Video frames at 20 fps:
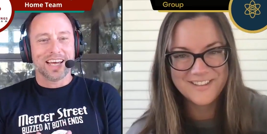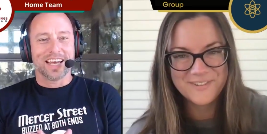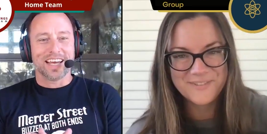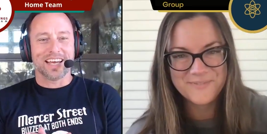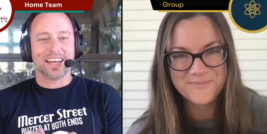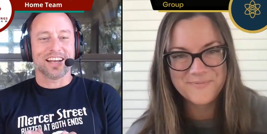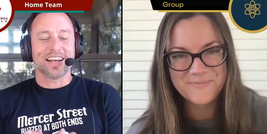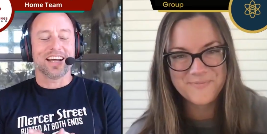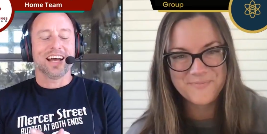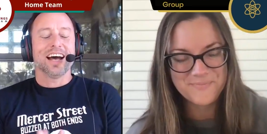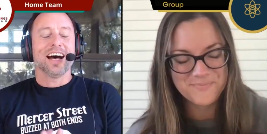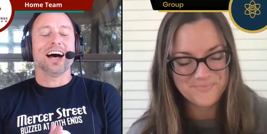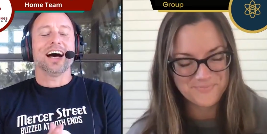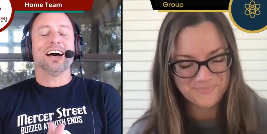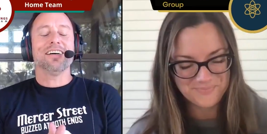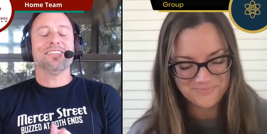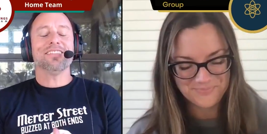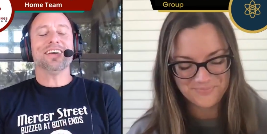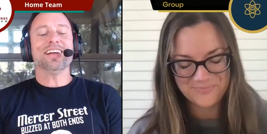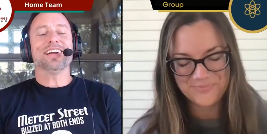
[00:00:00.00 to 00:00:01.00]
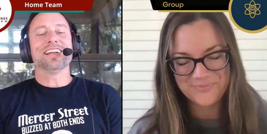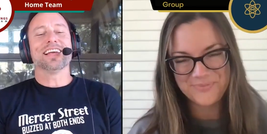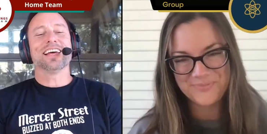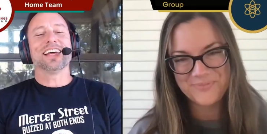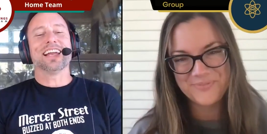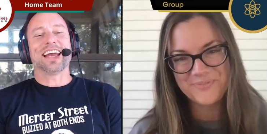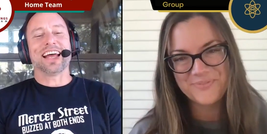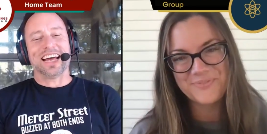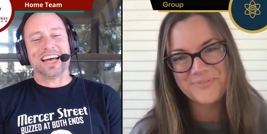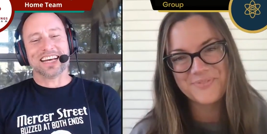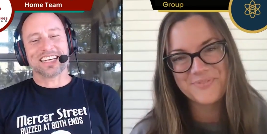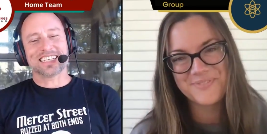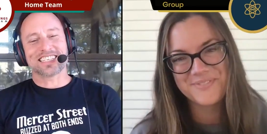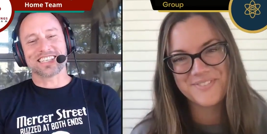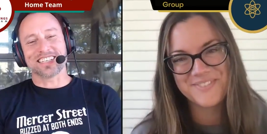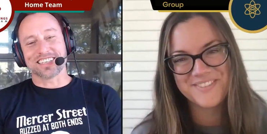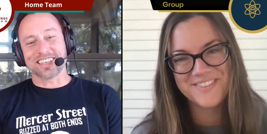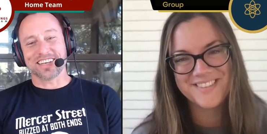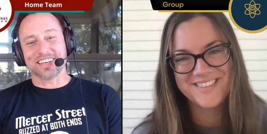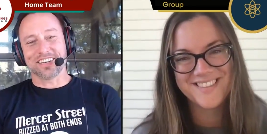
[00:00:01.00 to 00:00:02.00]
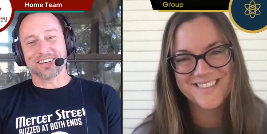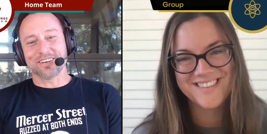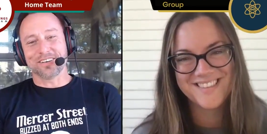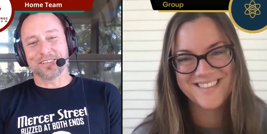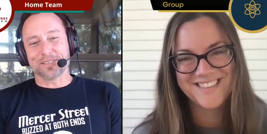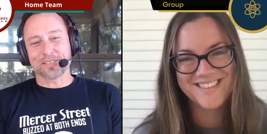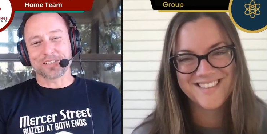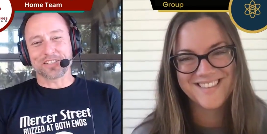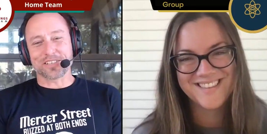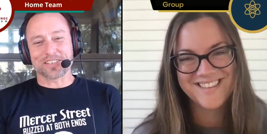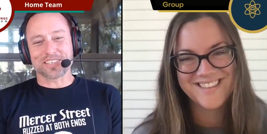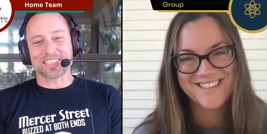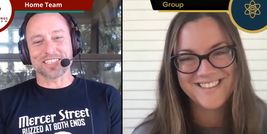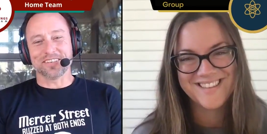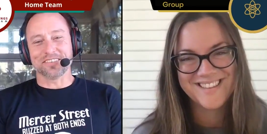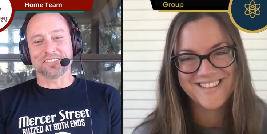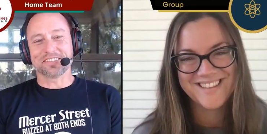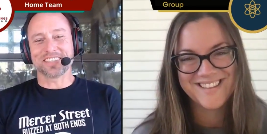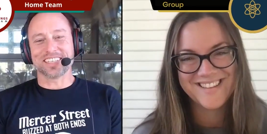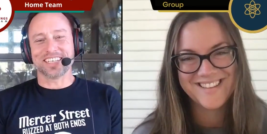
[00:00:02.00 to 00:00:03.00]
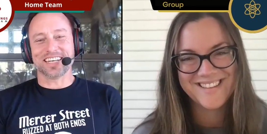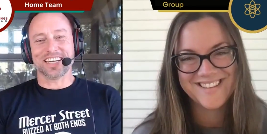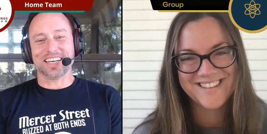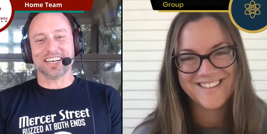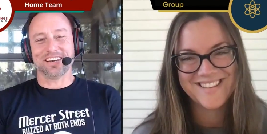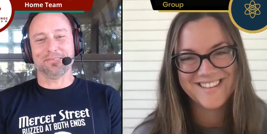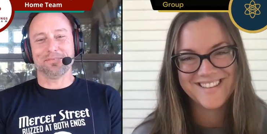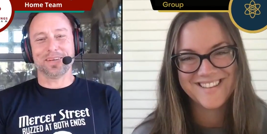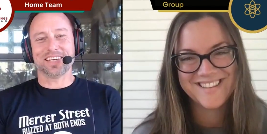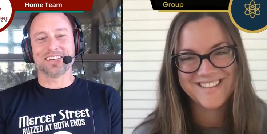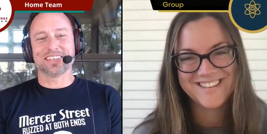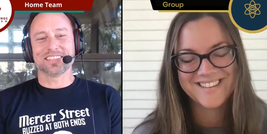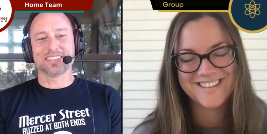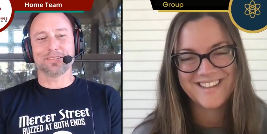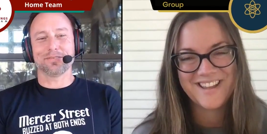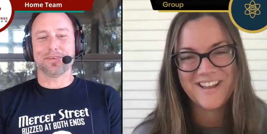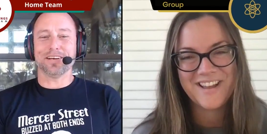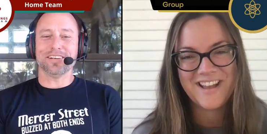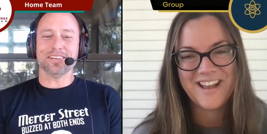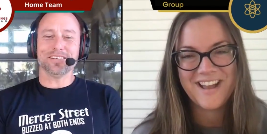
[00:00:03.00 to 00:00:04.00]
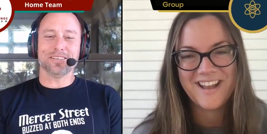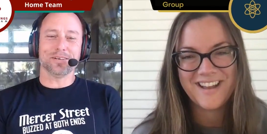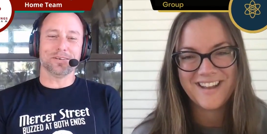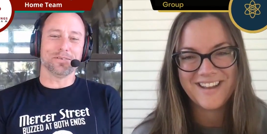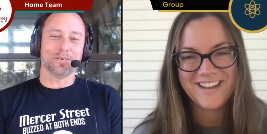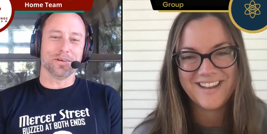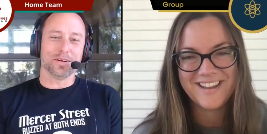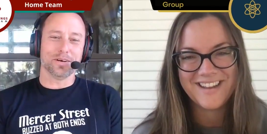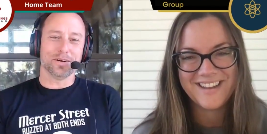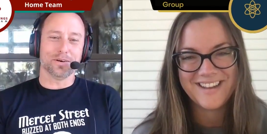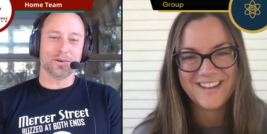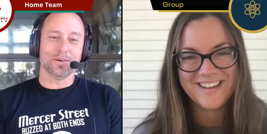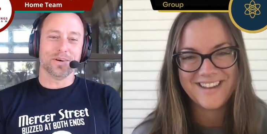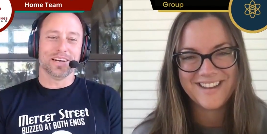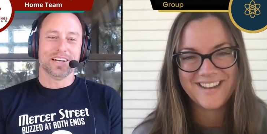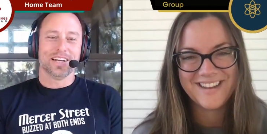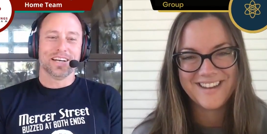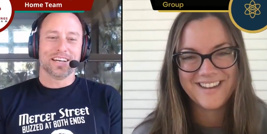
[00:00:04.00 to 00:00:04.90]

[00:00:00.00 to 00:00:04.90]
Speaker 1: and I'm going to let Ashley introduce herself today because if y'all don't know,